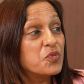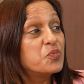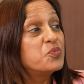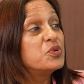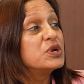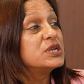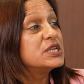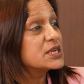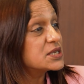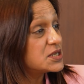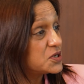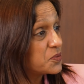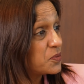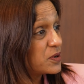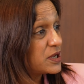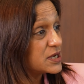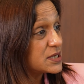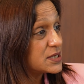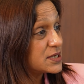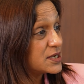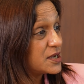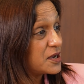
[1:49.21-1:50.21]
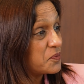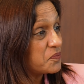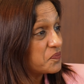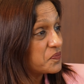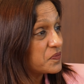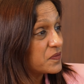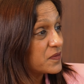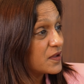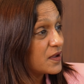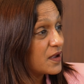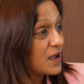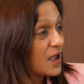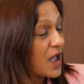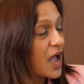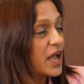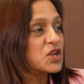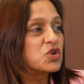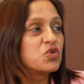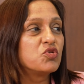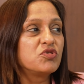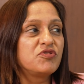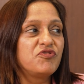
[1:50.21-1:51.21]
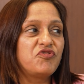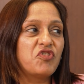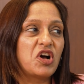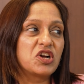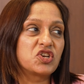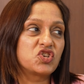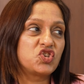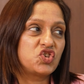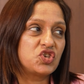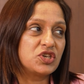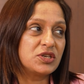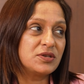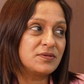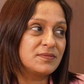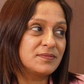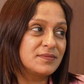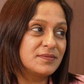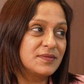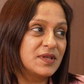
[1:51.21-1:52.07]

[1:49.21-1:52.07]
predictability and good function